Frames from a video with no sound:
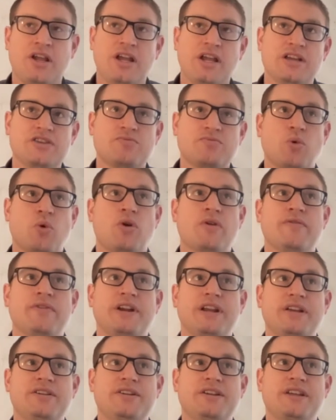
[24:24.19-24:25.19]
is more of an
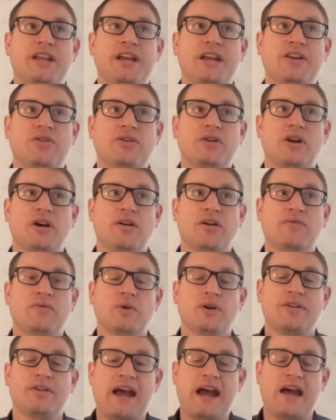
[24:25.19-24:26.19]
indicator of
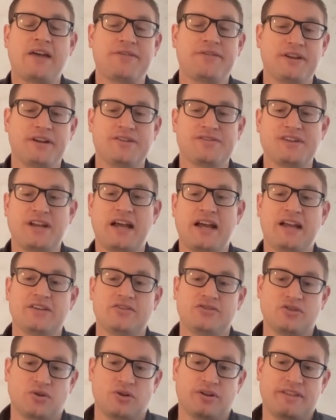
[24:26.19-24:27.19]
where the athlete is at
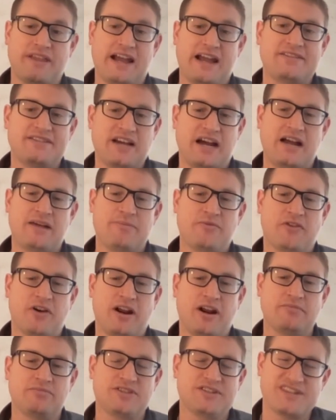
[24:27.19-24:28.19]
during that time
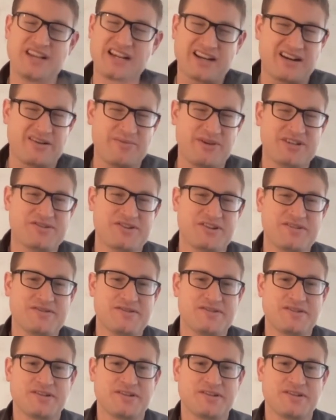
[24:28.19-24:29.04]
frame. Does that kind of make sense?